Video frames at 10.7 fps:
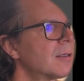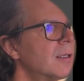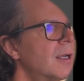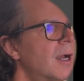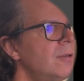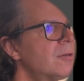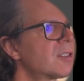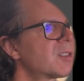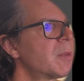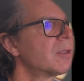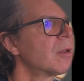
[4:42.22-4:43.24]
Yeah, you could
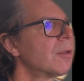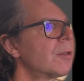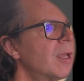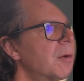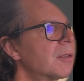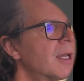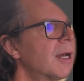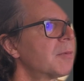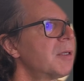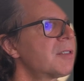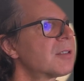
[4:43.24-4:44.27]
spend all day with
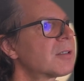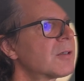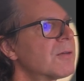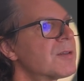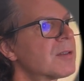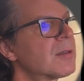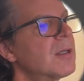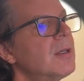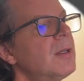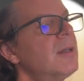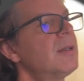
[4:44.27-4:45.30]
that. Bezier curves are,
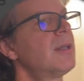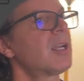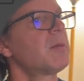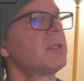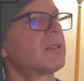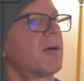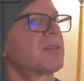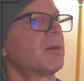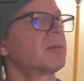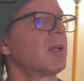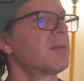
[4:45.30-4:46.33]
they can be tough
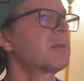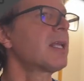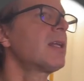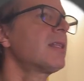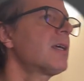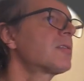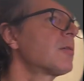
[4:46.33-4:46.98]
sometimes, but that, that's